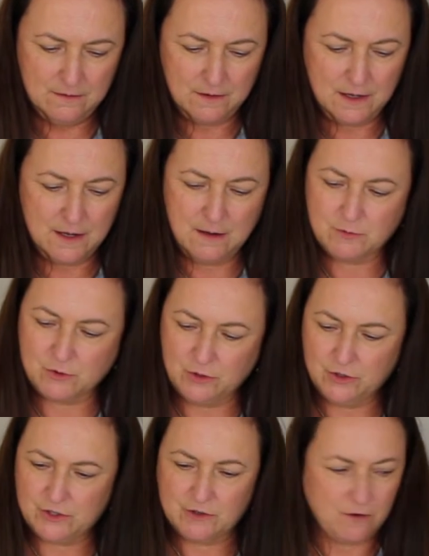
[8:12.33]
Okay, I was going
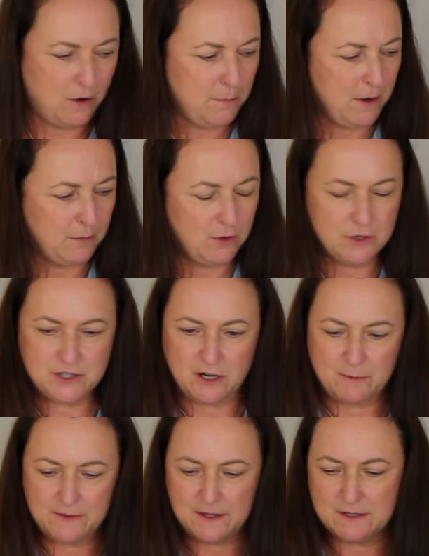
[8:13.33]
to use a rock, but I'm going to
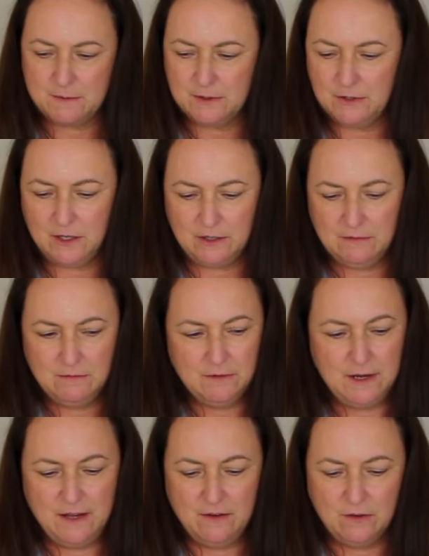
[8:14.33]
start with this one. You can
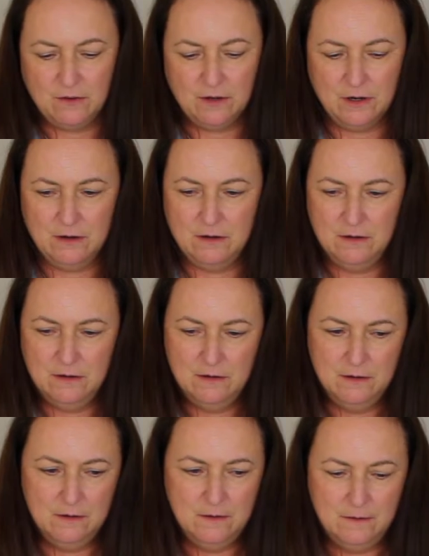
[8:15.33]
either or.
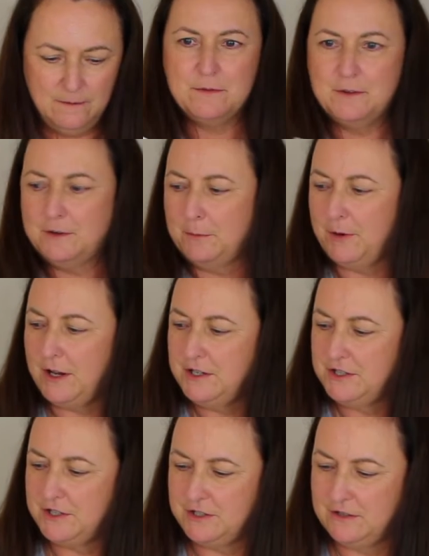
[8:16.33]
Your
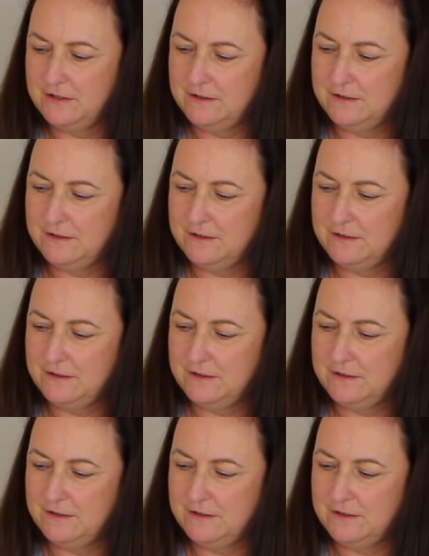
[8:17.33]
brush,